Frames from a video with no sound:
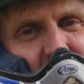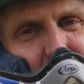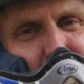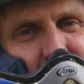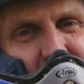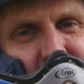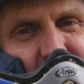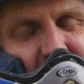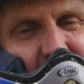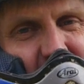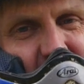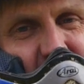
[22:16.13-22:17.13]
hope you're
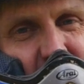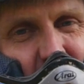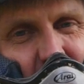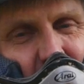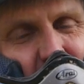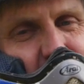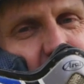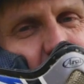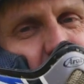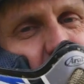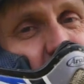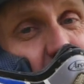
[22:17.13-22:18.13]
okay. Looking
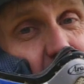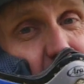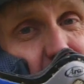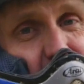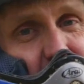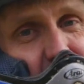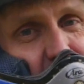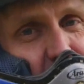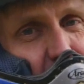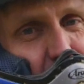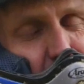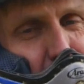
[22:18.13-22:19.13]
after yourselves and looking
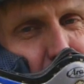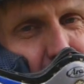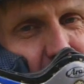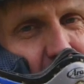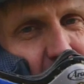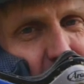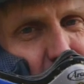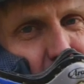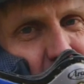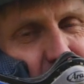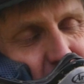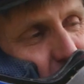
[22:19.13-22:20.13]
after everyone at home.
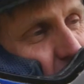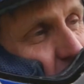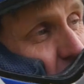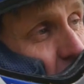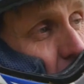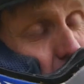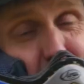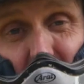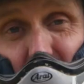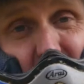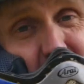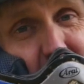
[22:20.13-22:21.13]
School's not
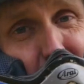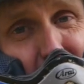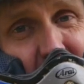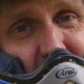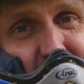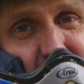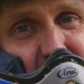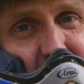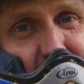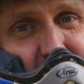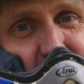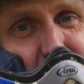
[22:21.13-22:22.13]
the same without you
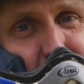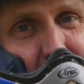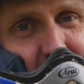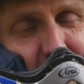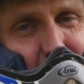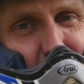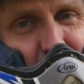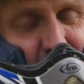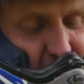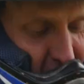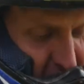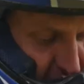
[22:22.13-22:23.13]
guys,
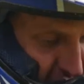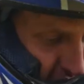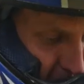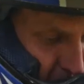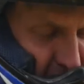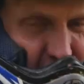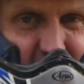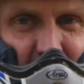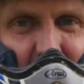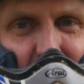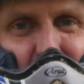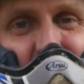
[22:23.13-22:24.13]
but in the
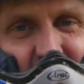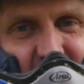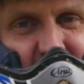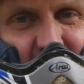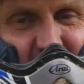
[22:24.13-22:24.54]
meantime, check